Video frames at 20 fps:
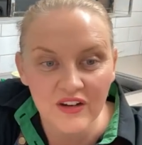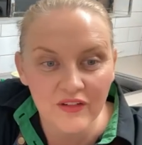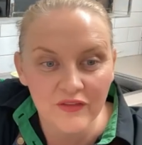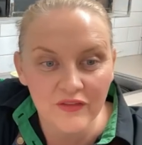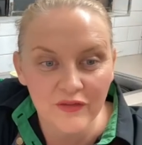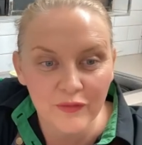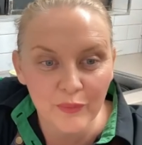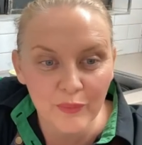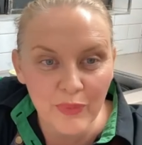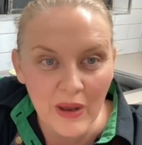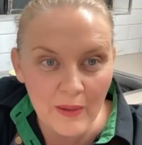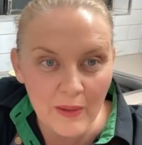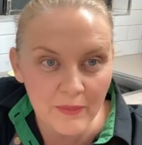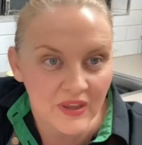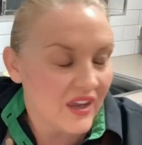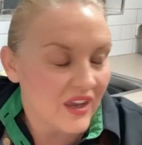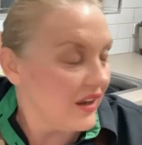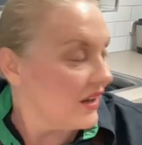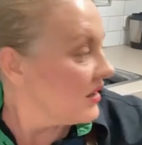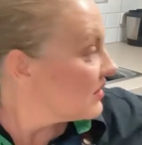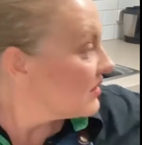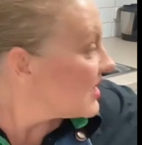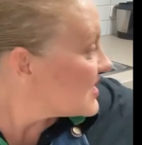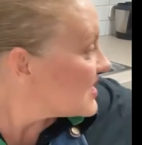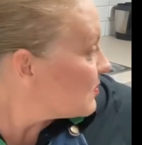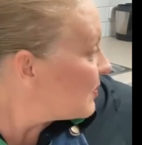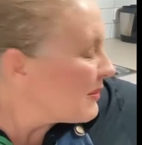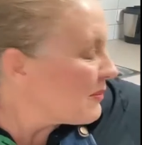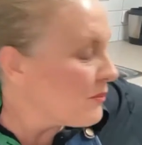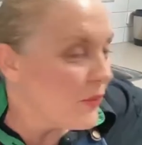of pumpkin.
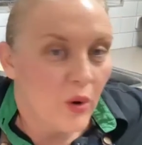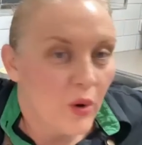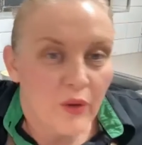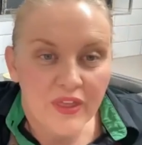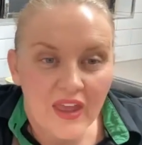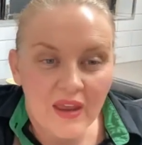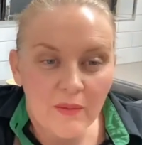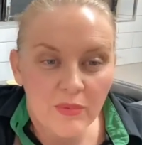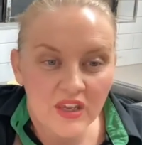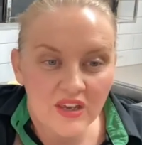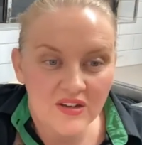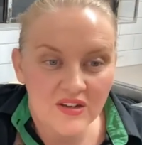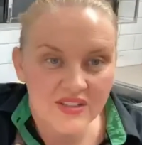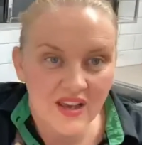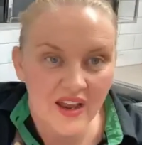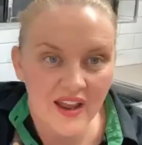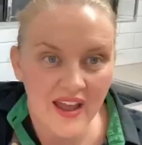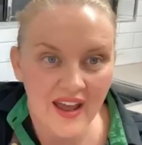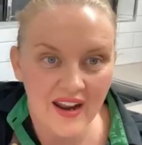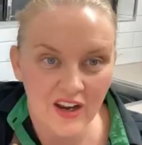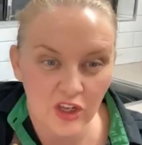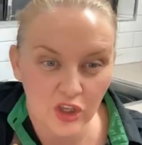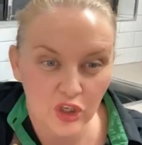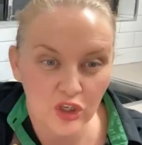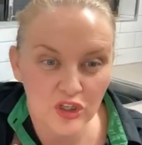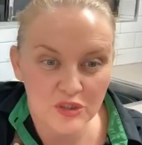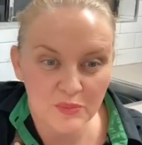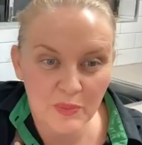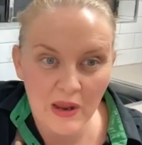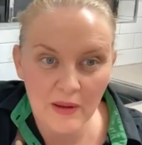There's a bit more there because I had a
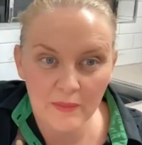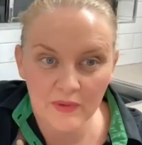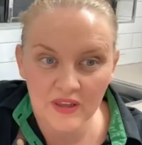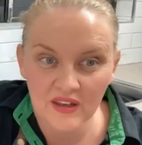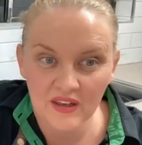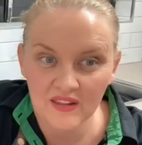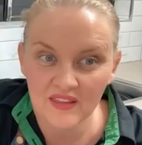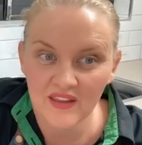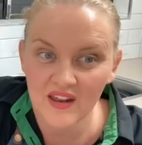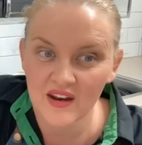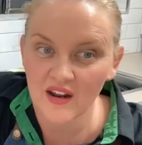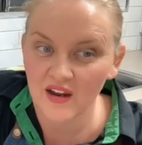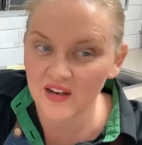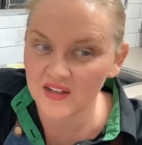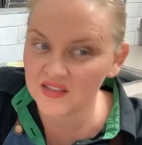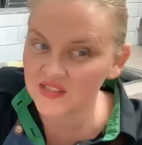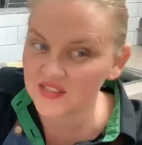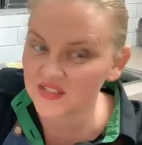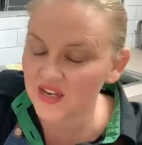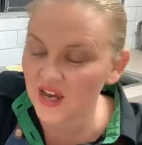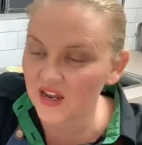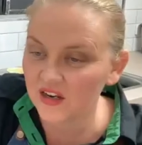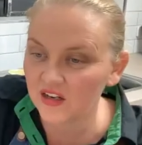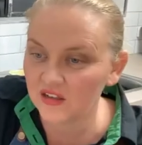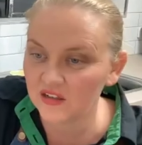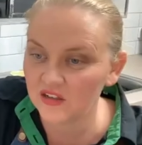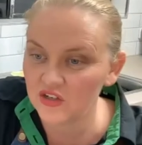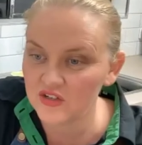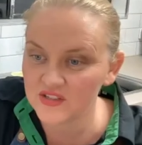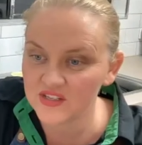huge pumpkin that I'd
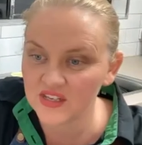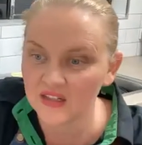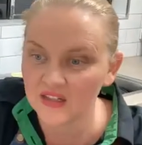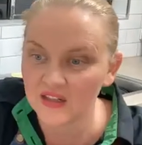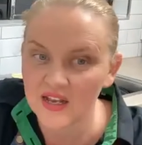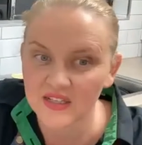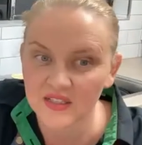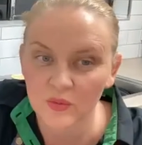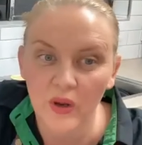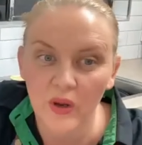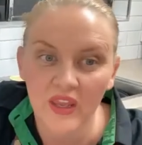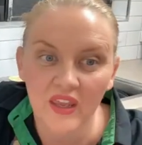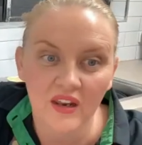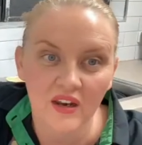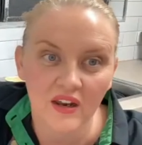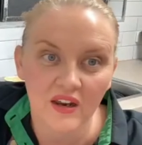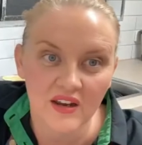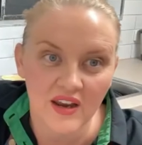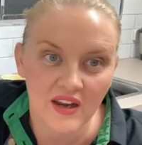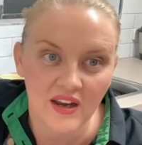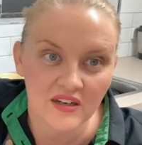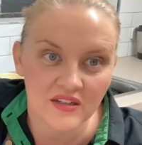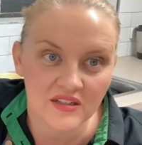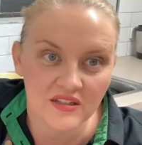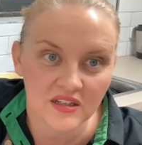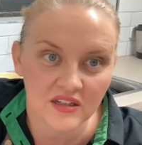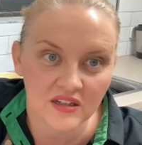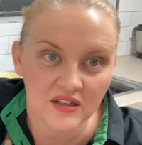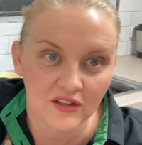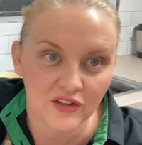started using last week and I needed
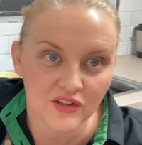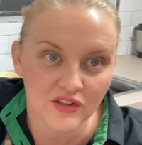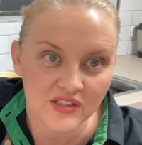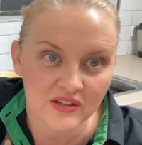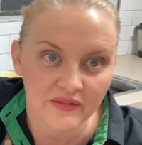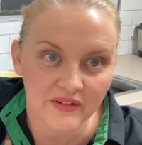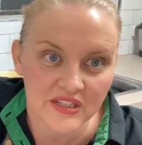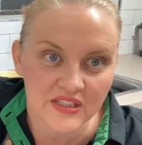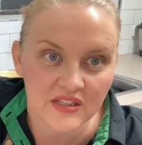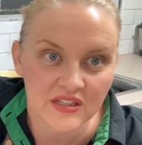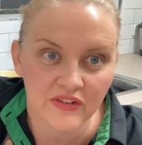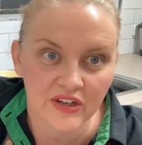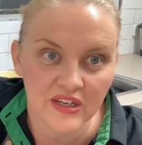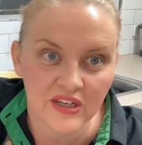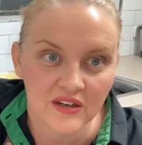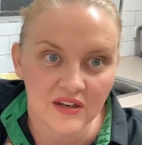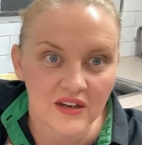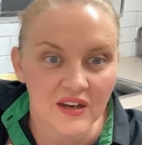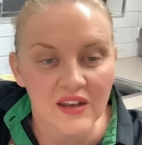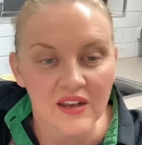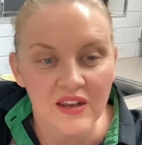to use the rest of it.